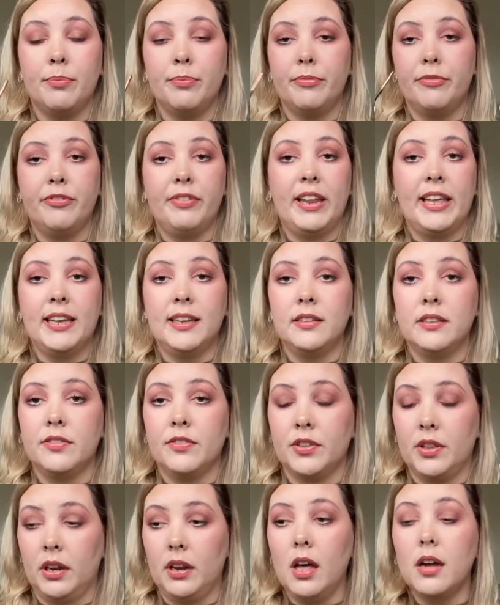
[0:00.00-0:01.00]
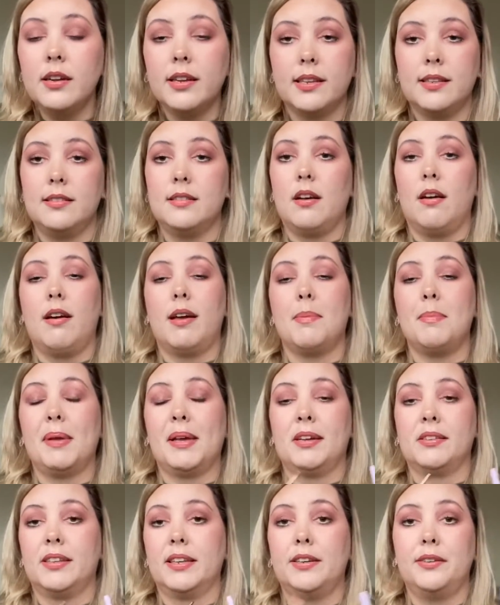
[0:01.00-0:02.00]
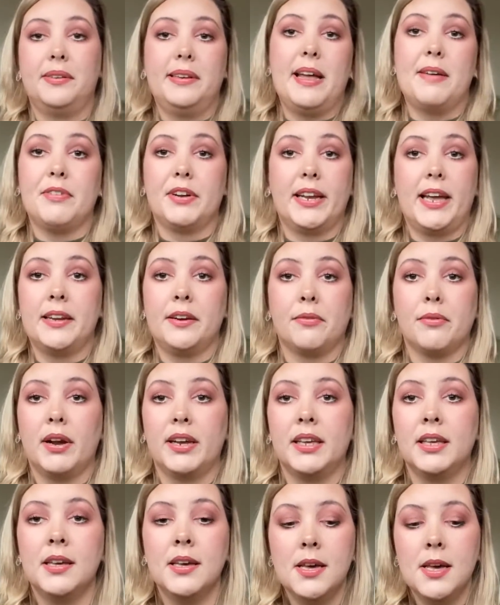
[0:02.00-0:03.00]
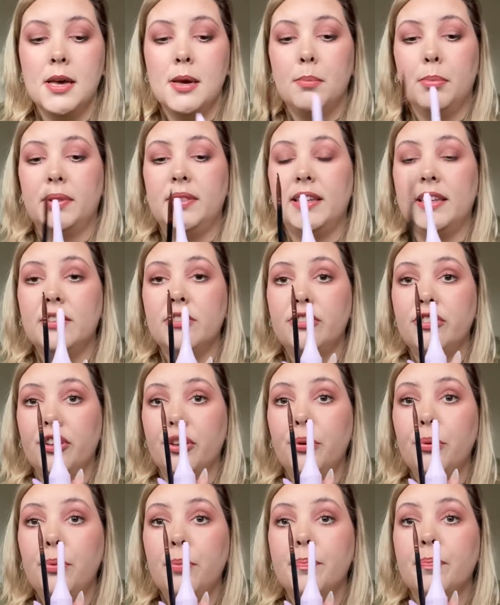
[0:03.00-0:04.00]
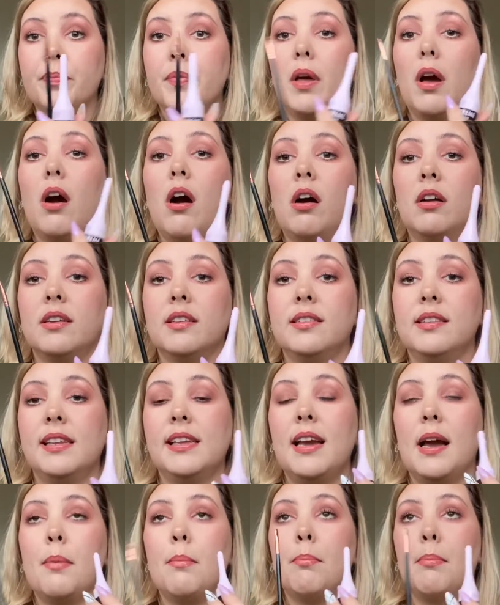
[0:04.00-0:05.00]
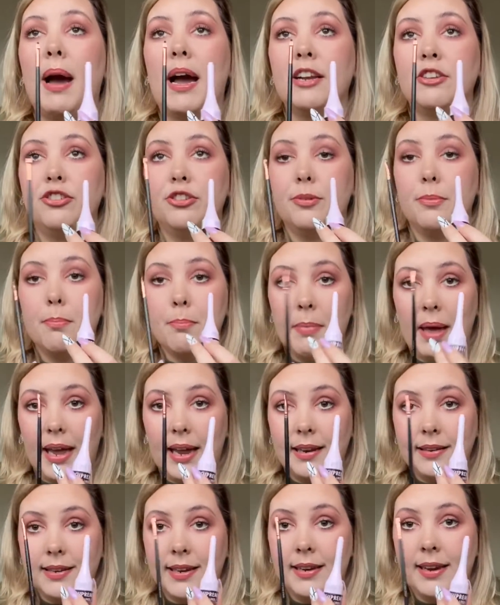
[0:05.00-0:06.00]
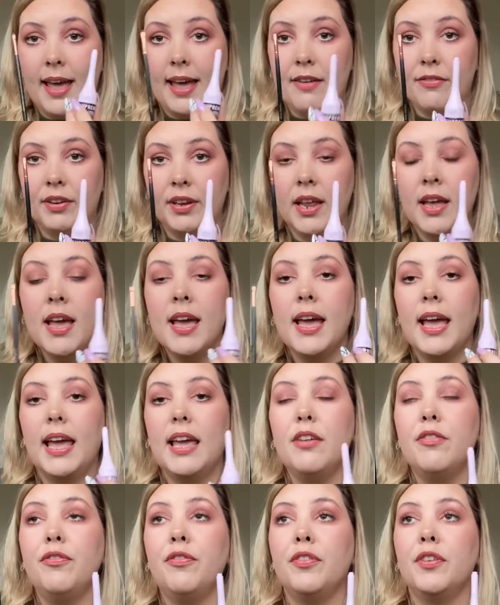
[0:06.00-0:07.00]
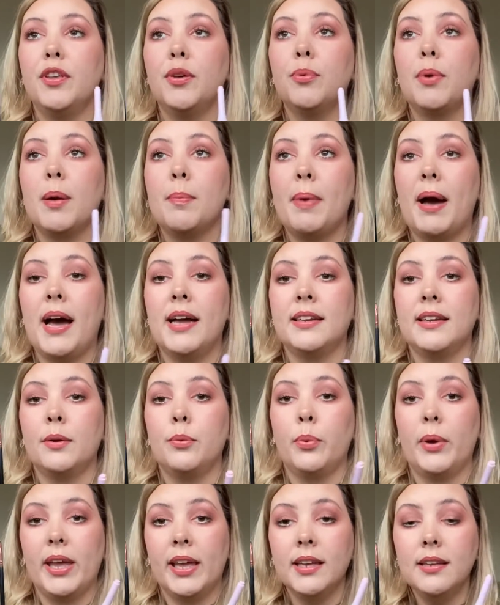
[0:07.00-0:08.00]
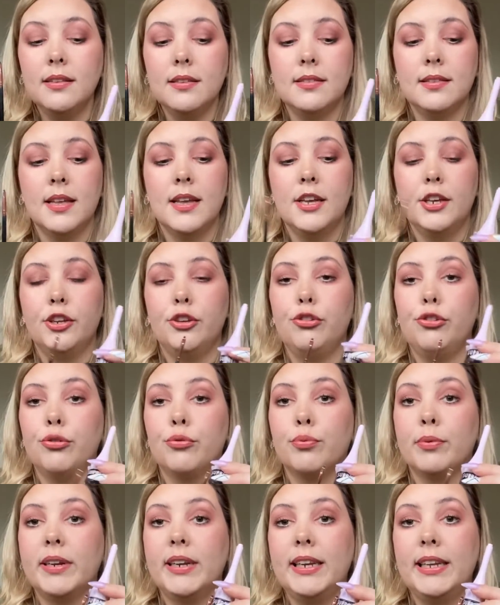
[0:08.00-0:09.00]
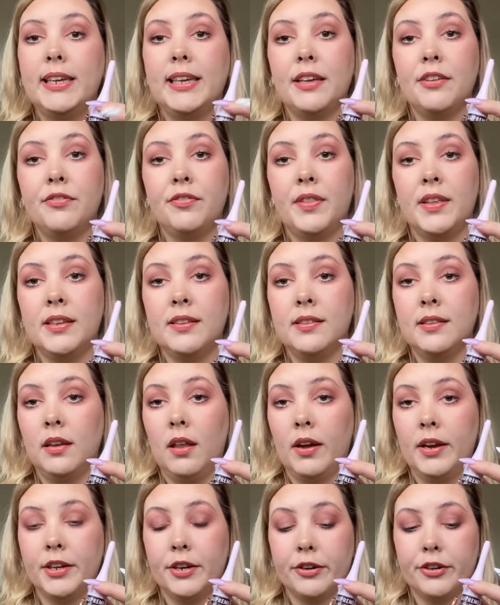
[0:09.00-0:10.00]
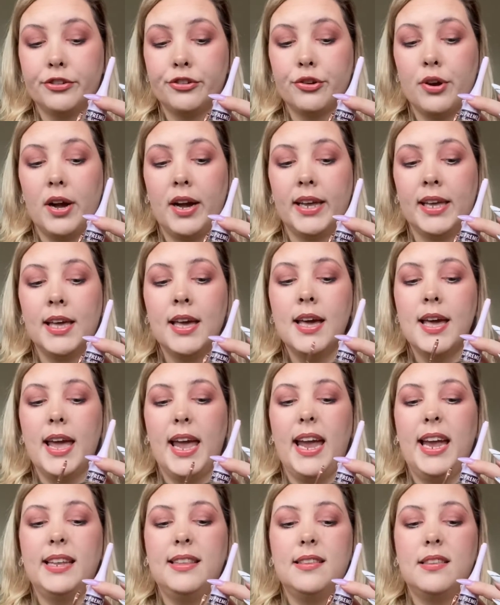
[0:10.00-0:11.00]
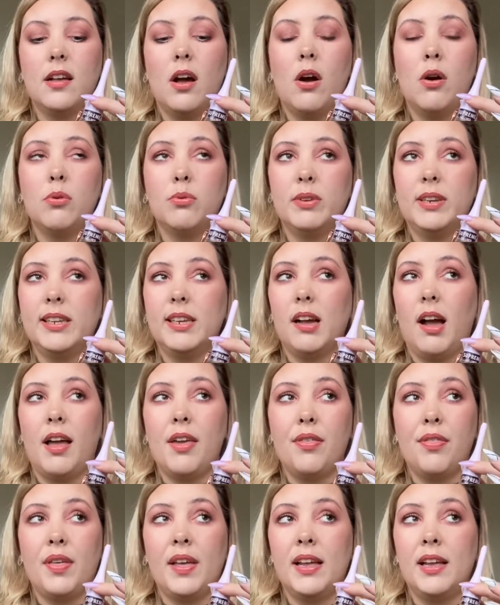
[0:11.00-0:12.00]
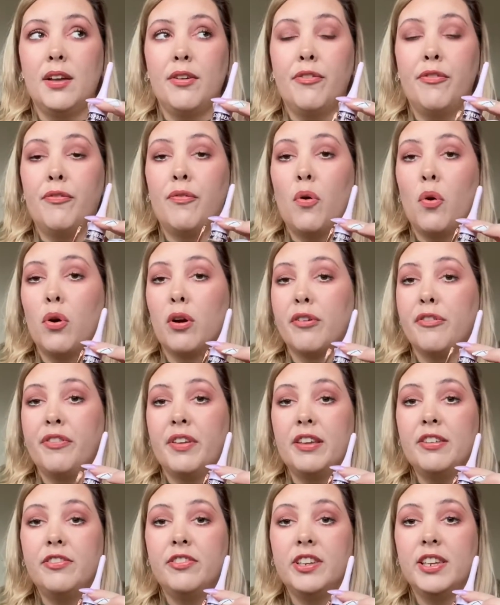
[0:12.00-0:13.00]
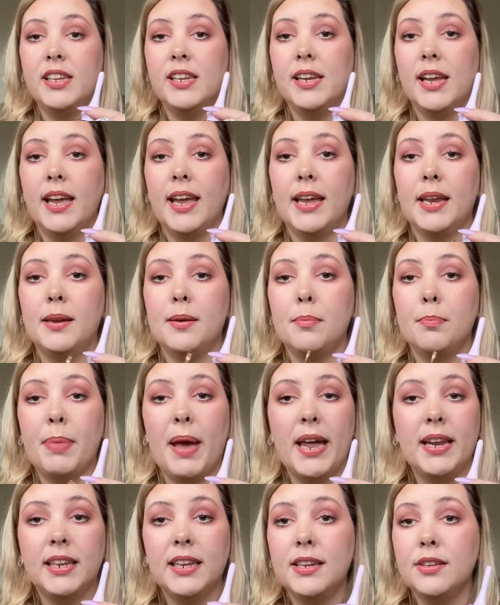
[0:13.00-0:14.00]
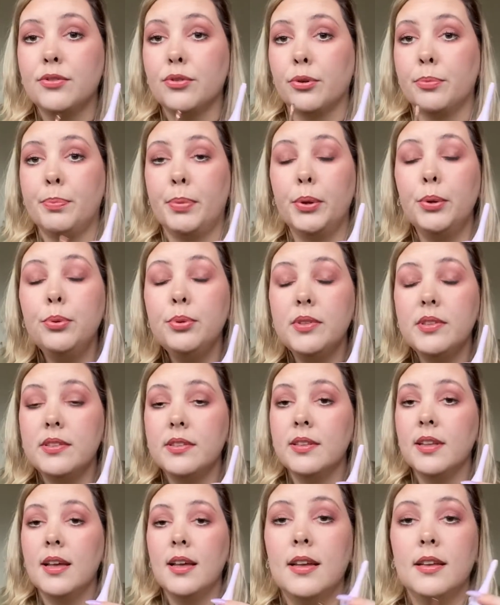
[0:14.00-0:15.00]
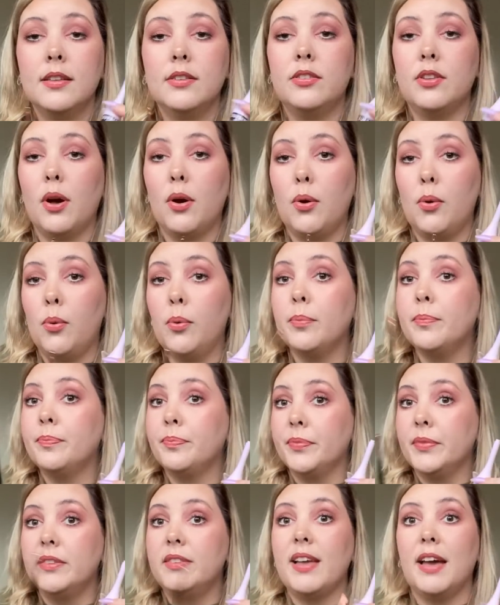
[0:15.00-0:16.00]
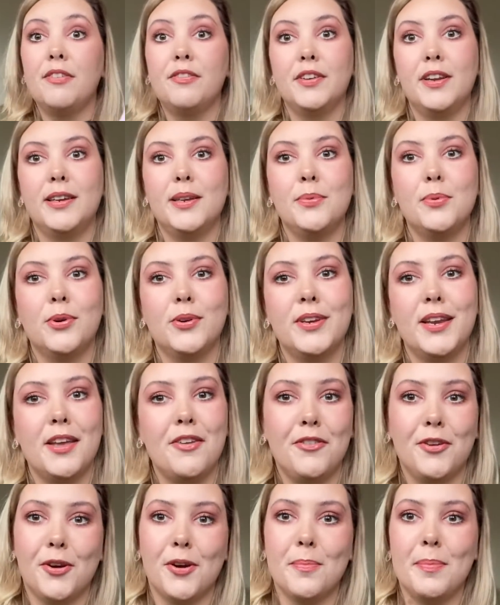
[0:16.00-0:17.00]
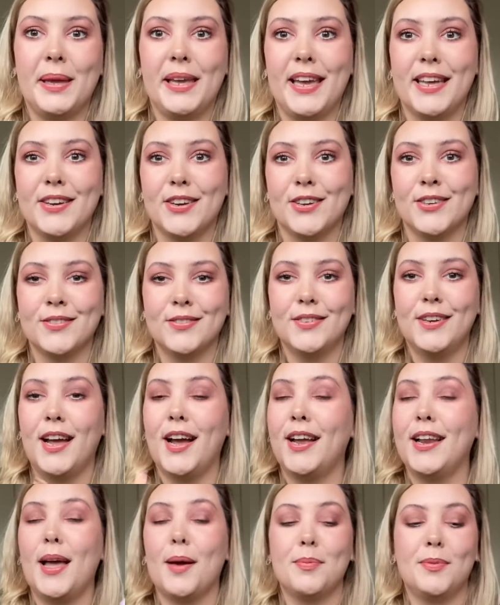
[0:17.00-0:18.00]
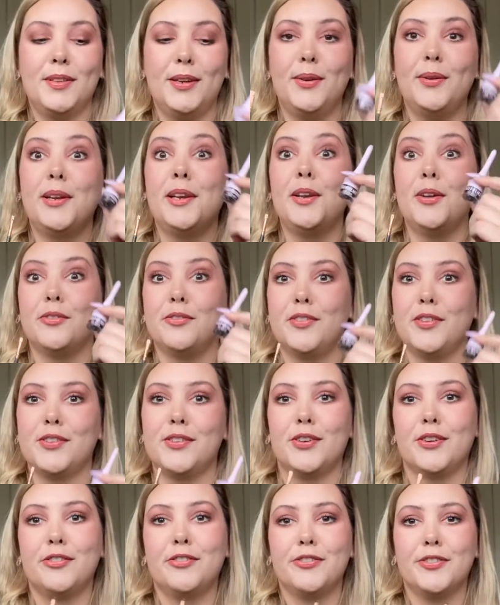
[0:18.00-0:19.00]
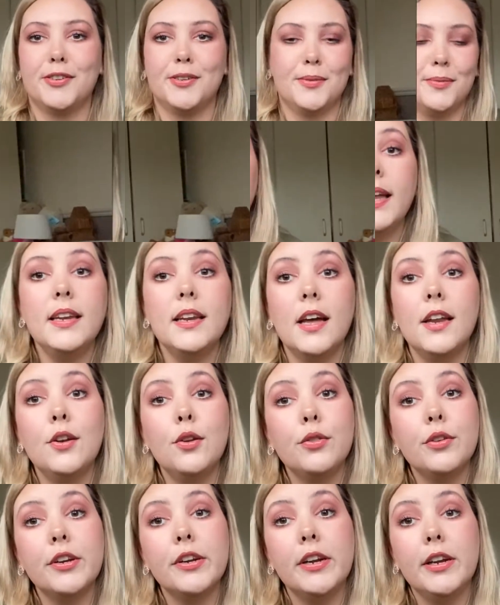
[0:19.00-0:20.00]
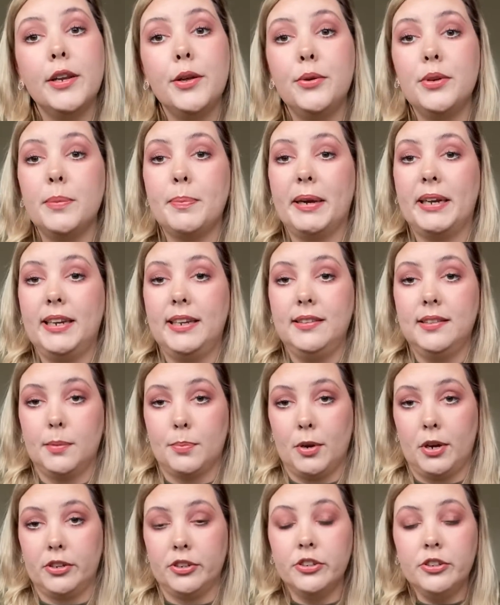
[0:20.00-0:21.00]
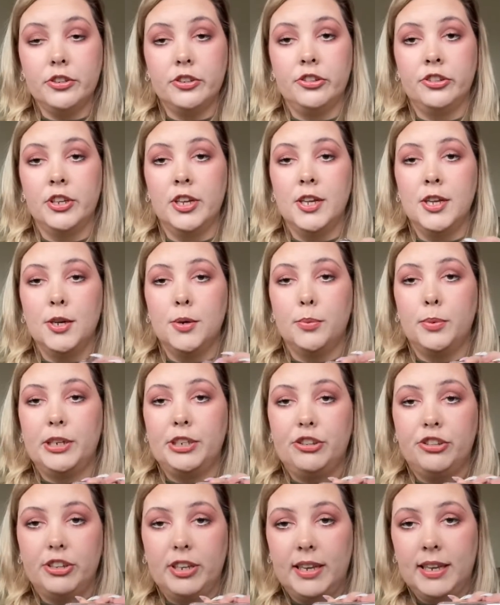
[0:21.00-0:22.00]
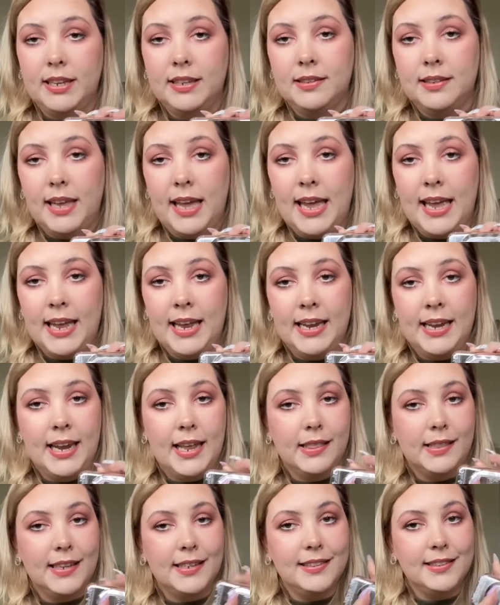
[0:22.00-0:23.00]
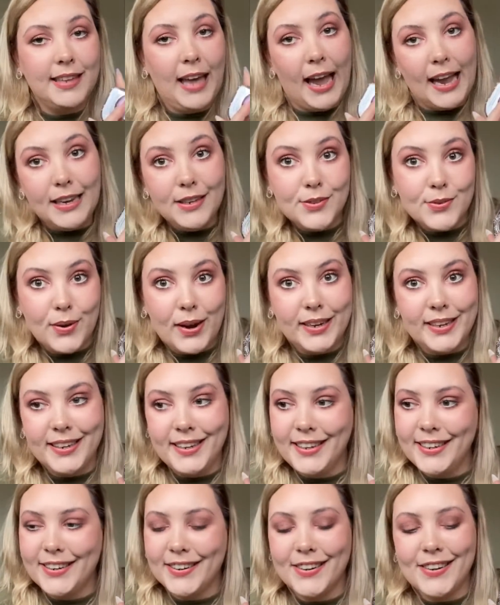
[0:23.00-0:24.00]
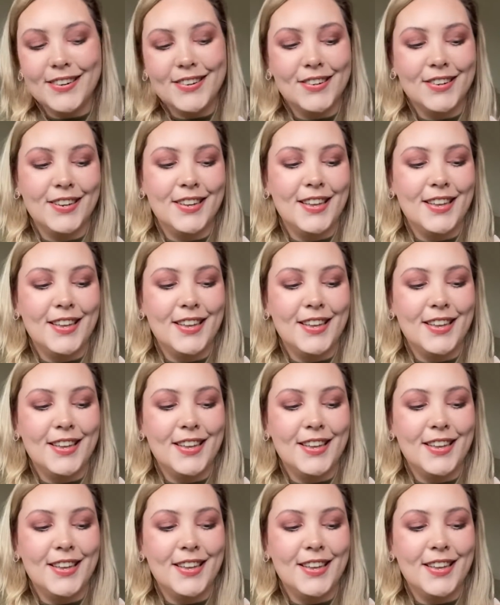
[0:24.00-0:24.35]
flicks for the longest time because I could never get it right. But these two, honestly, a match made in heaven. If you are bad at wings, you should really give this liner a try. It's only, I think, $4.50 in pennies or Boots, so definitely one if you're a beginner. I absolutely love the stuff. Then another Luna by Lisa product, which is in this case right here,